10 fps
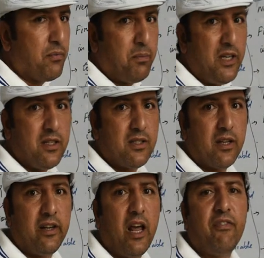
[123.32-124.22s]
means
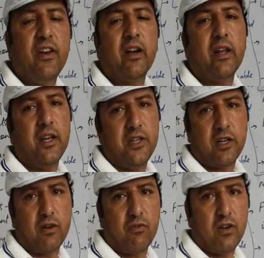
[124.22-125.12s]
definite
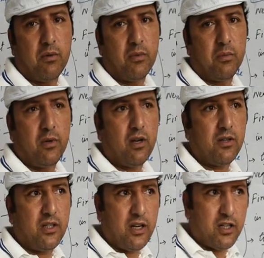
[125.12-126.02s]
adjective number
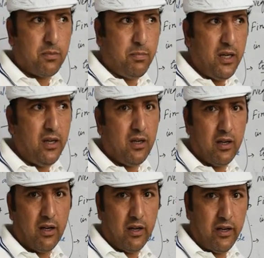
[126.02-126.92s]
because that is
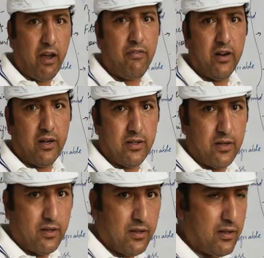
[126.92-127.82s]
being
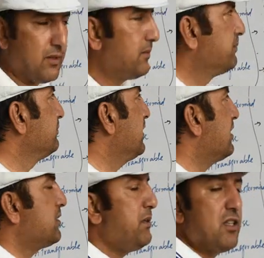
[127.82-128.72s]
definite,
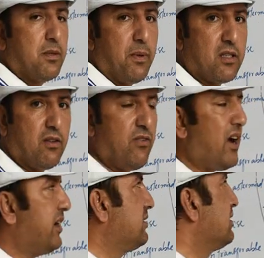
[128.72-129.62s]
that is being
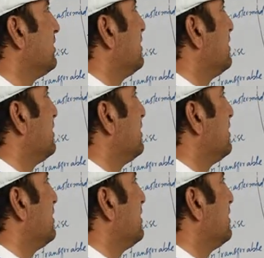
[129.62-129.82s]
specified.